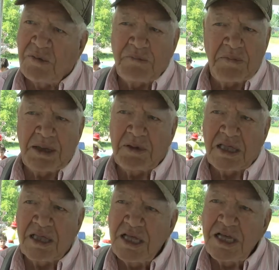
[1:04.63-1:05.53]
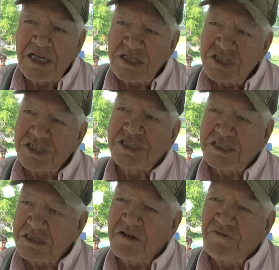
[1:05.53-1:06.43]
maybe just
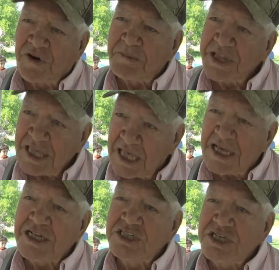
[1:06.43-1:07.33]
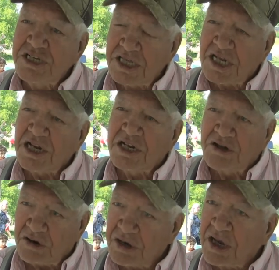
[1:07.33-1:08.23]
from the age, it had
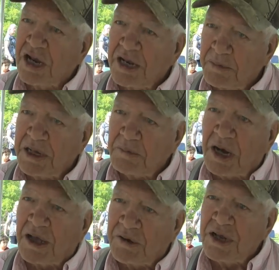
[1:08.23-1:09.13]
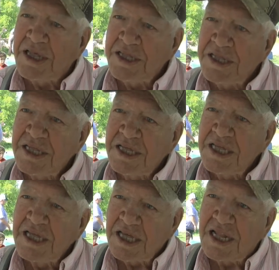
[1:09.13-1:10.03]
turned a little bit brown.
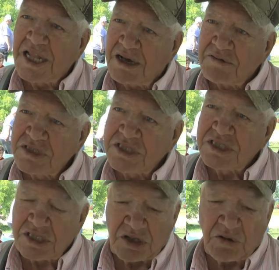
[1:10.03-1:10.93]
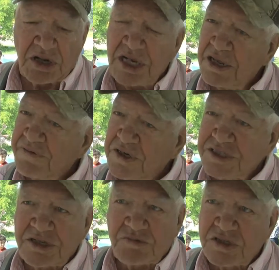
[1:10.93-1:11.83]
And that was the only
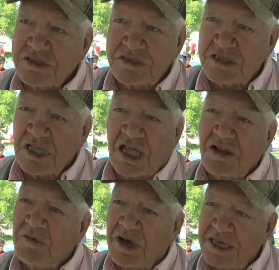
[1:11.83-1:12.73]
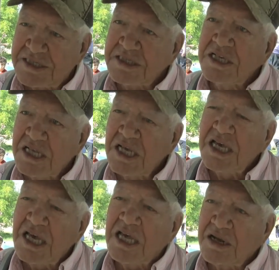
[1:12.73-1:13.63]
difference. It was, otherwise,
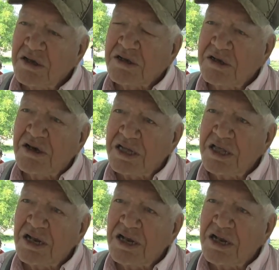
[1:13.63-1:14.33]
it looked good,